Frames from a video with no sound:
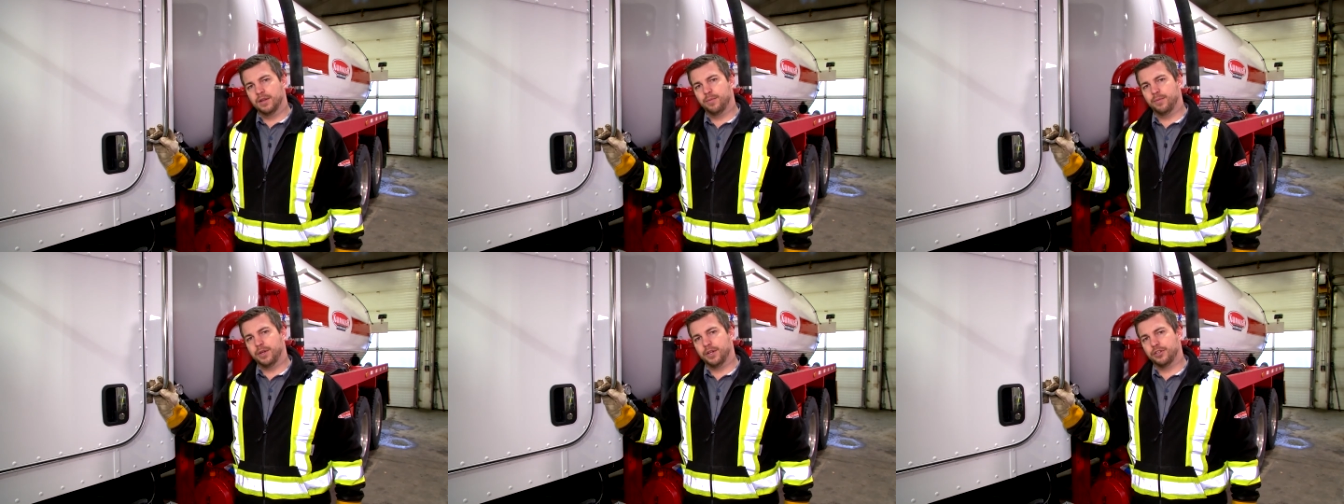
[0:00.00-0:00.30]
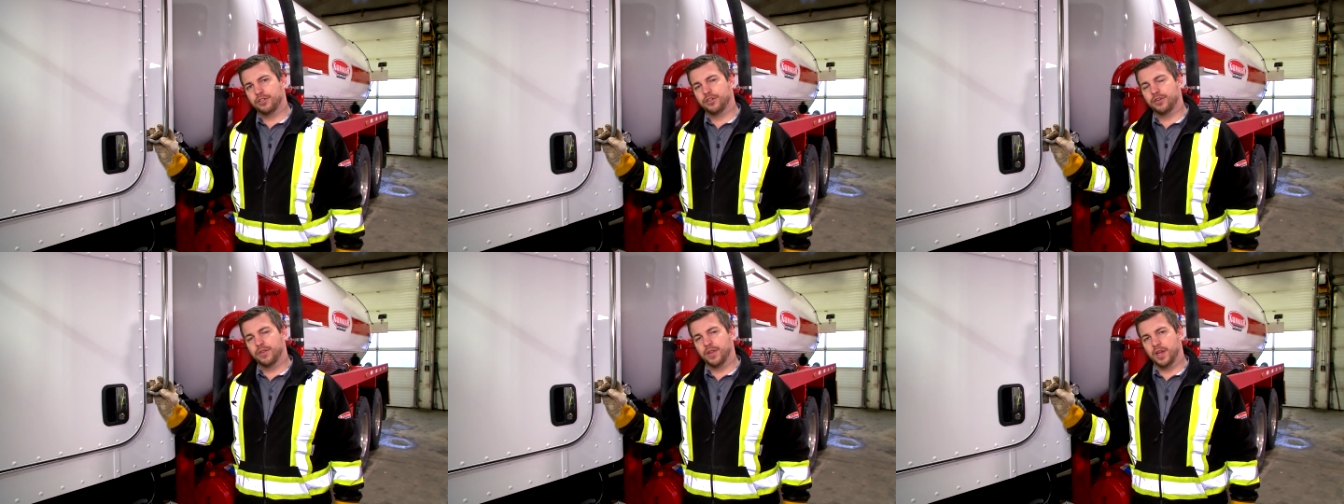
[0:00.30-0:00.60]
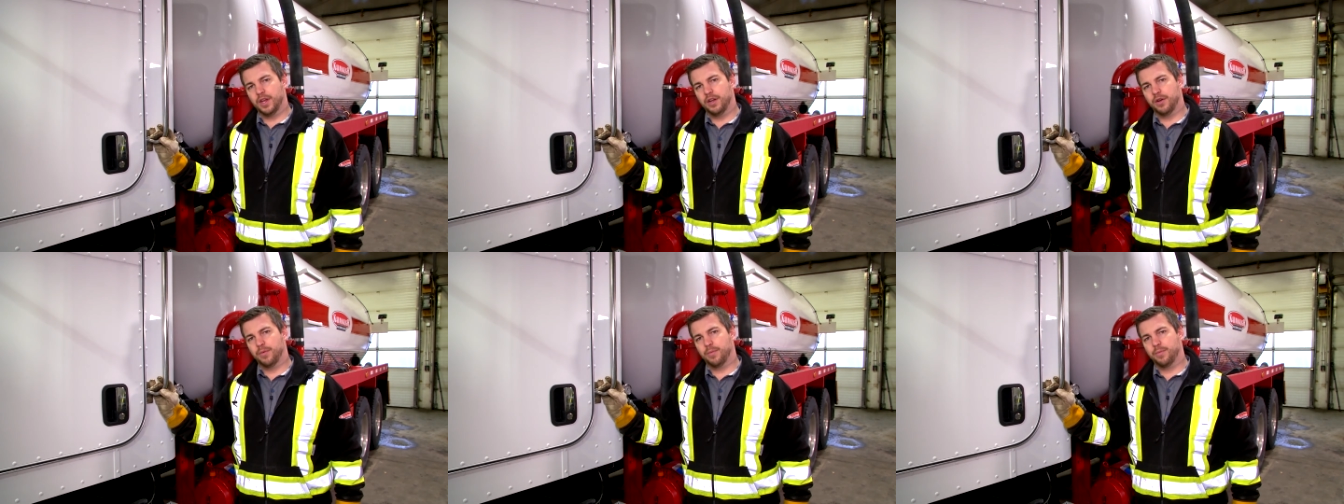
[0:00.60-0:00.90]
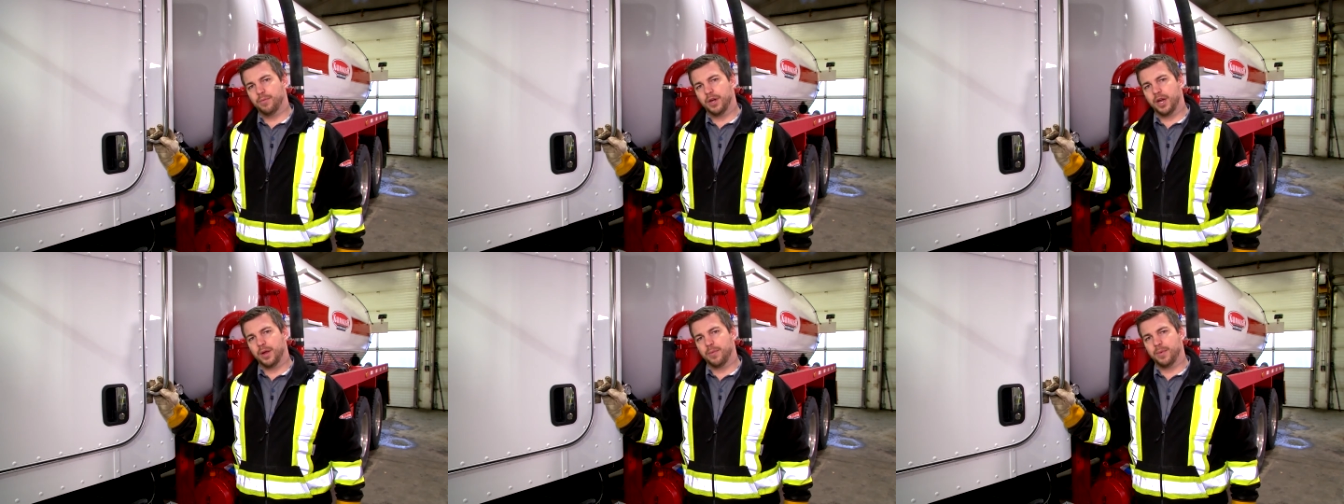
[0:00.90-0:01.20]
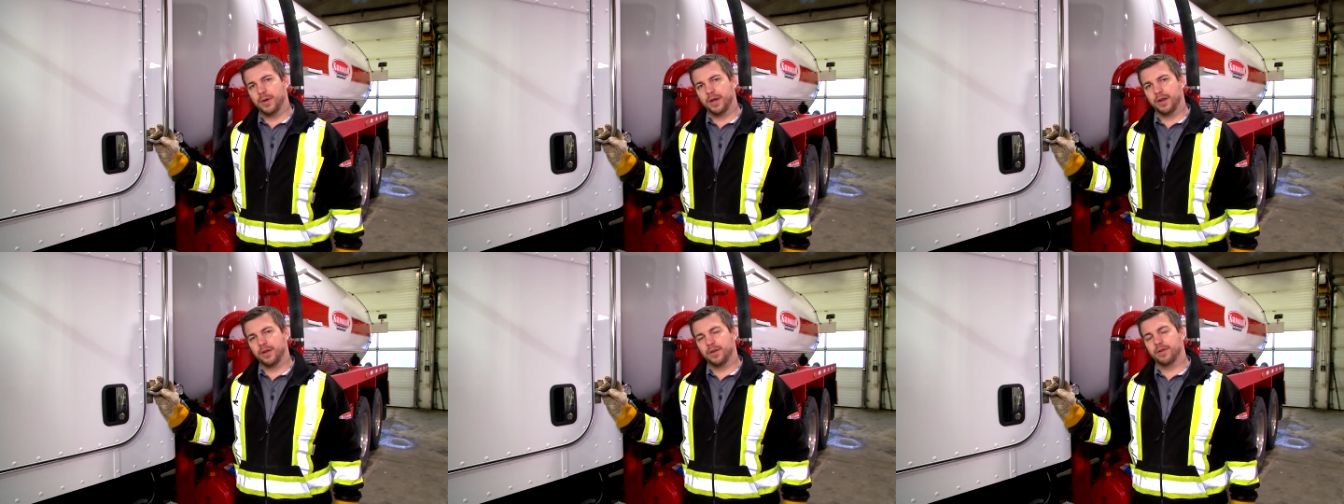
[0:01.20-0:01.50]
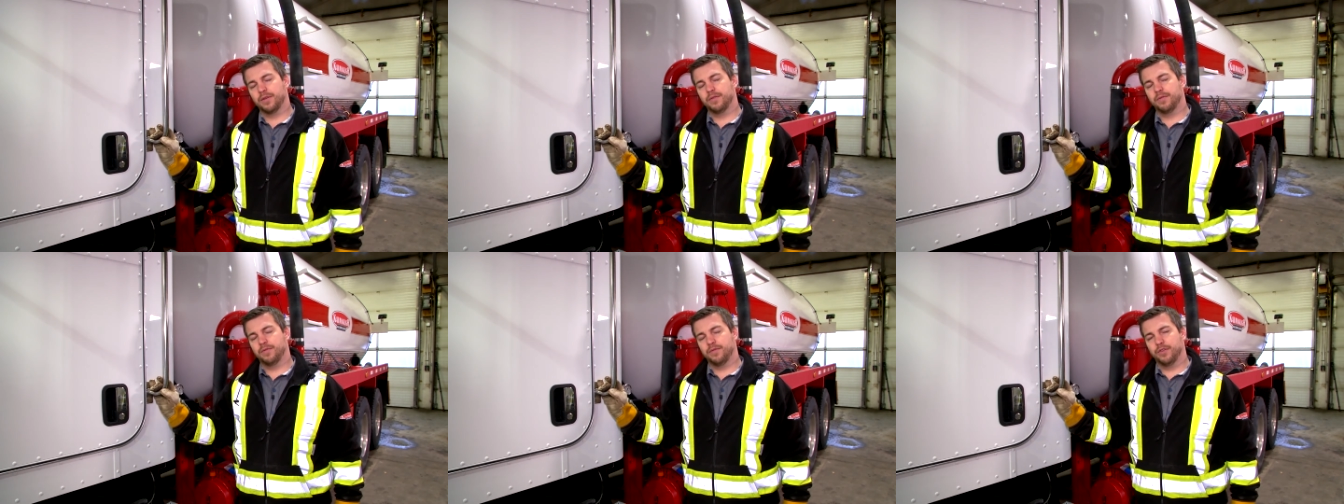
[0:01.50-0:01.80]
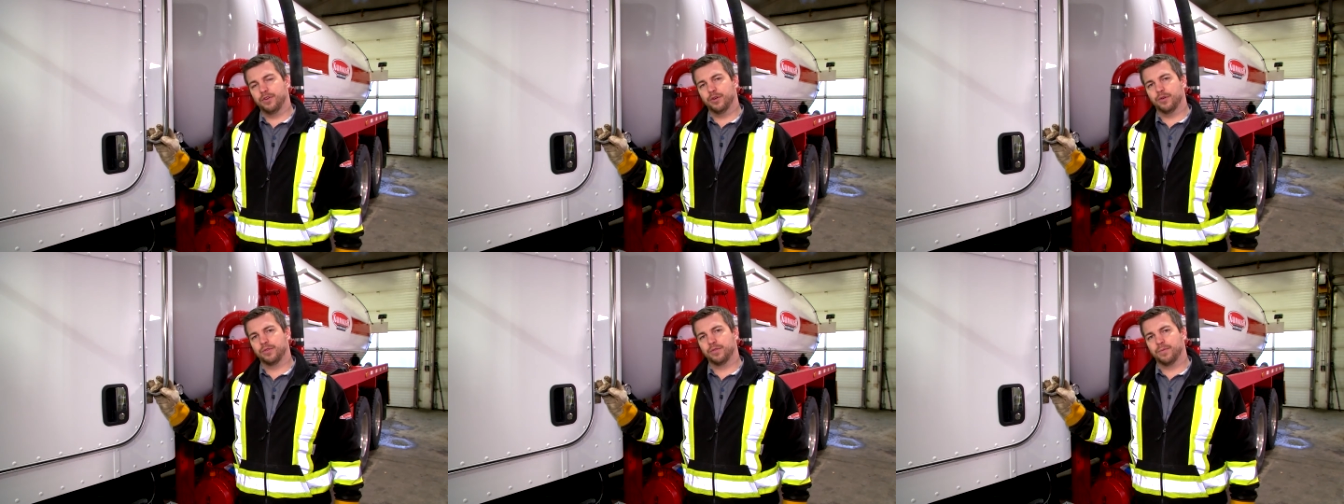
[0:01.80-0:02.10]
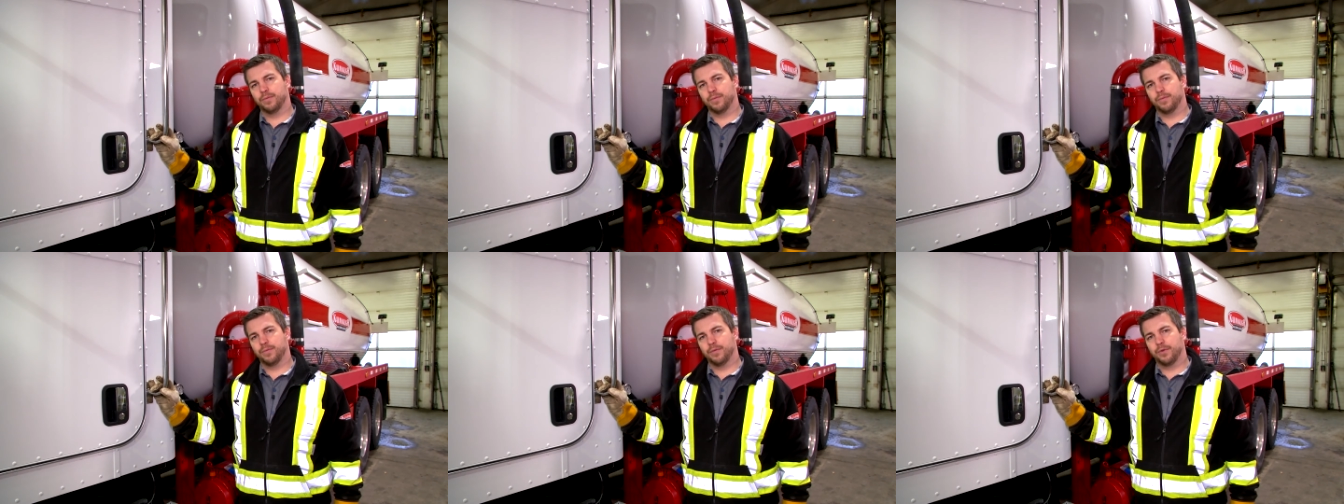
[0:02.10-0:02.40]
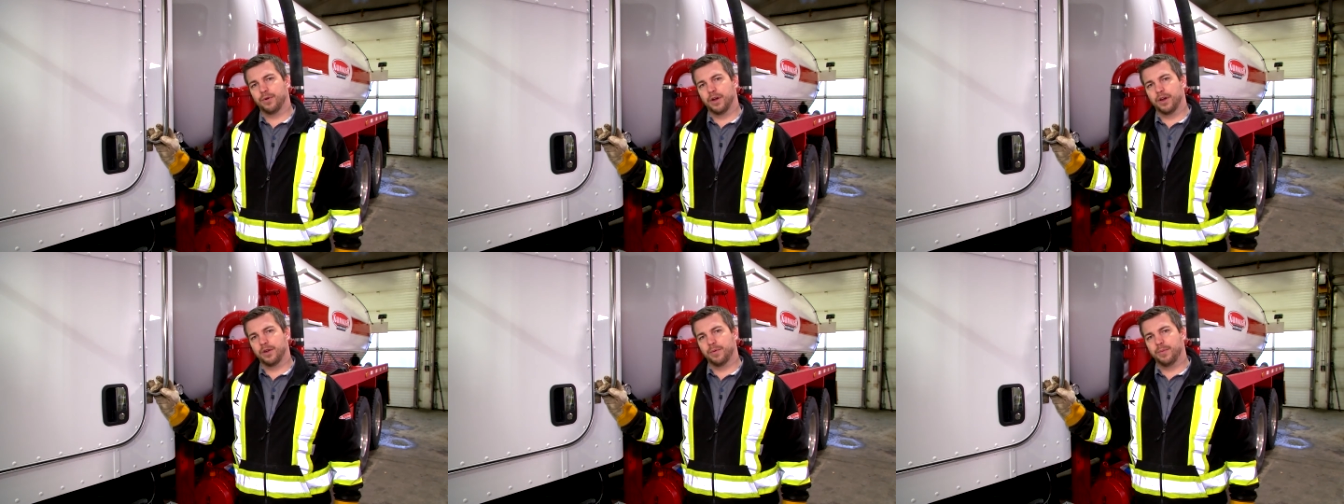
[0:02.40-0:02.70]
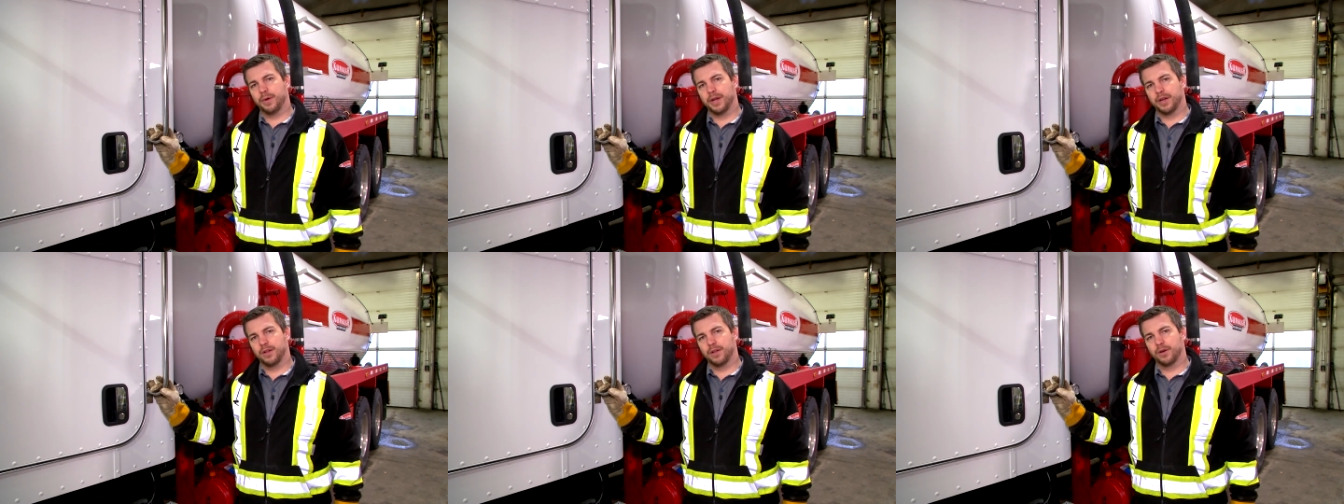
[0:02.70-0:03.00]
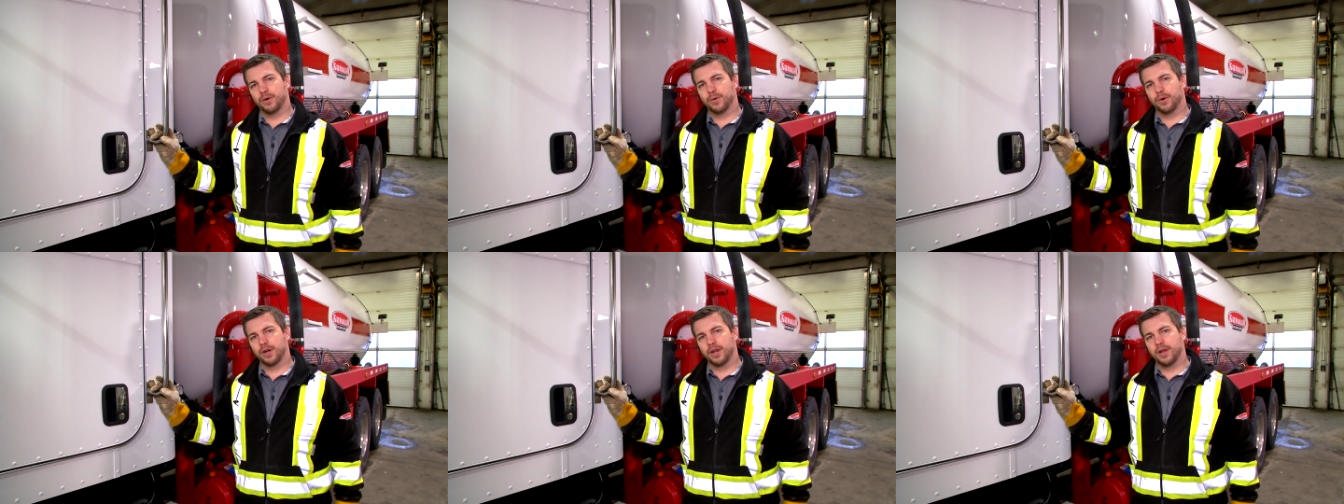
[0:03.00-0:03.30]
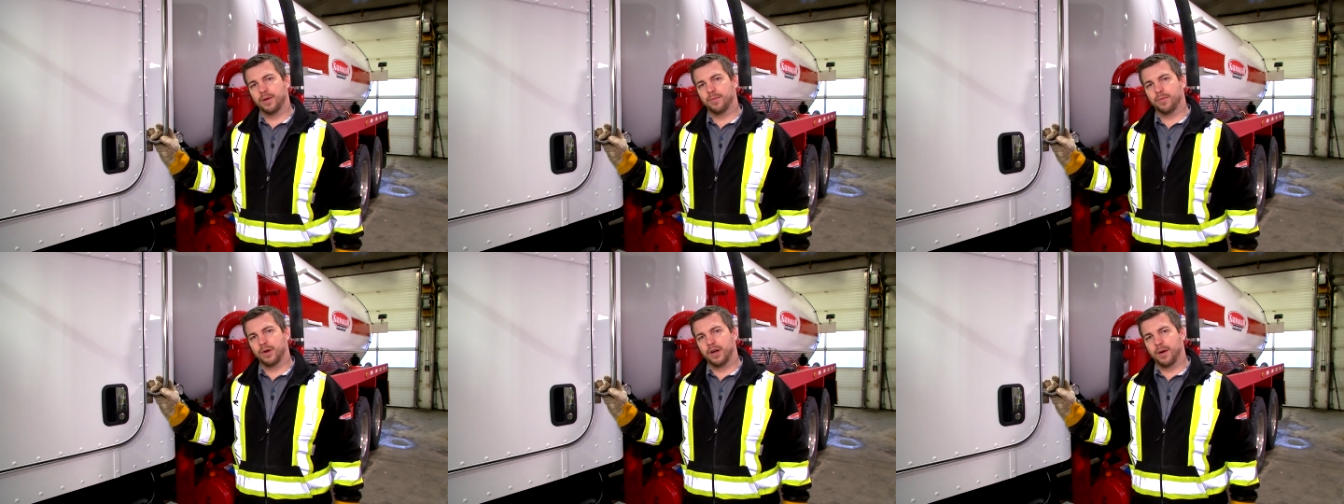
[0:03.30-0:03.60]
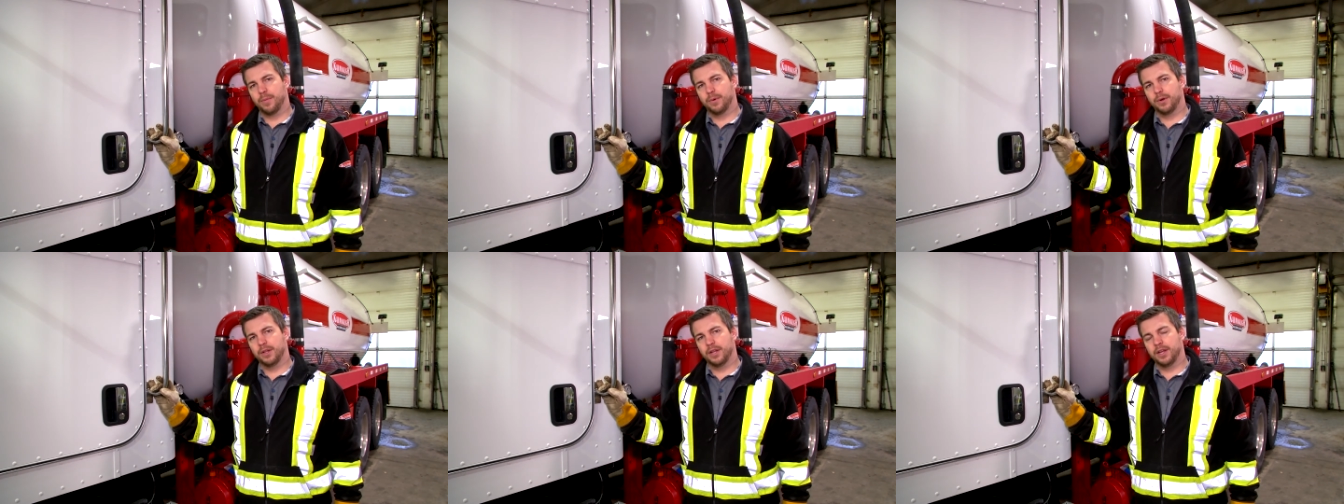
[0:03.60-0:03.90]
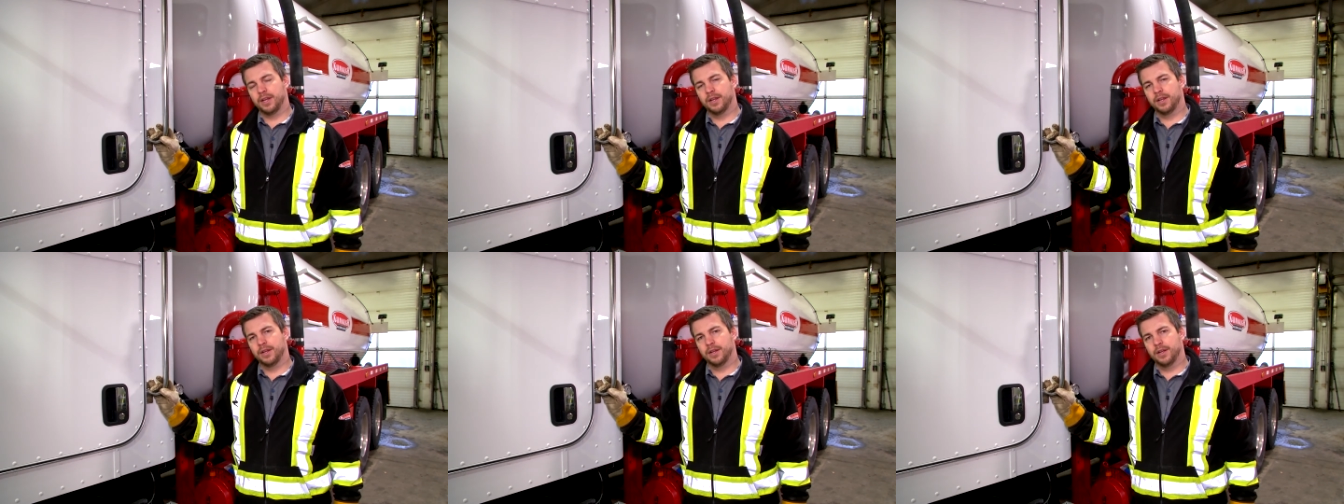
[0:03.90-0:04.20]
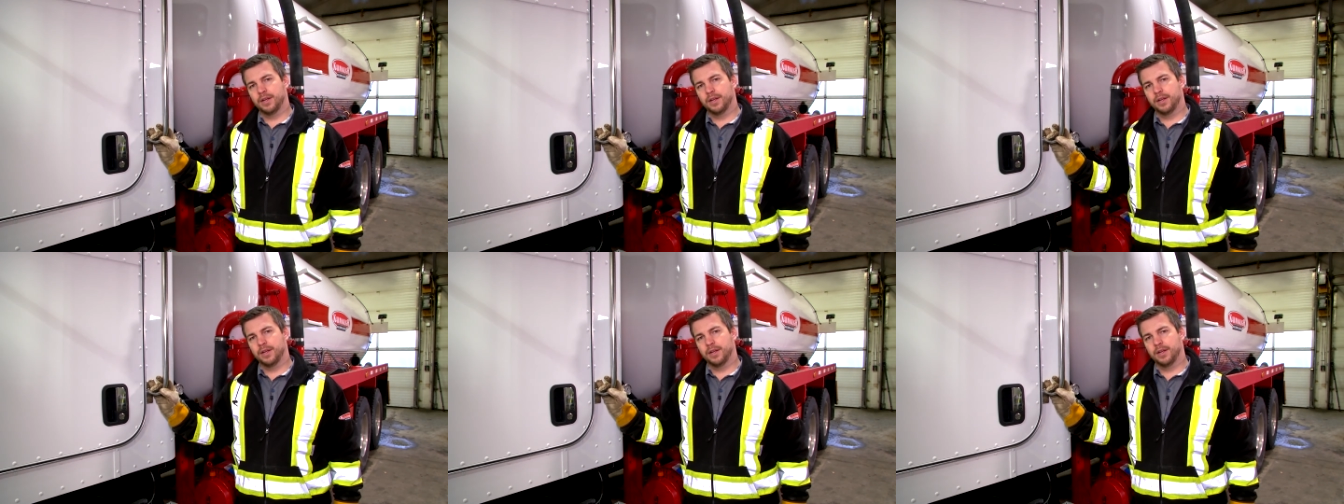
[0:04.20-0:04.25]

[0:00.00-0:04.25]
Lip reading: Make sure that your brake pedal, fuel throttle pedal are working properly.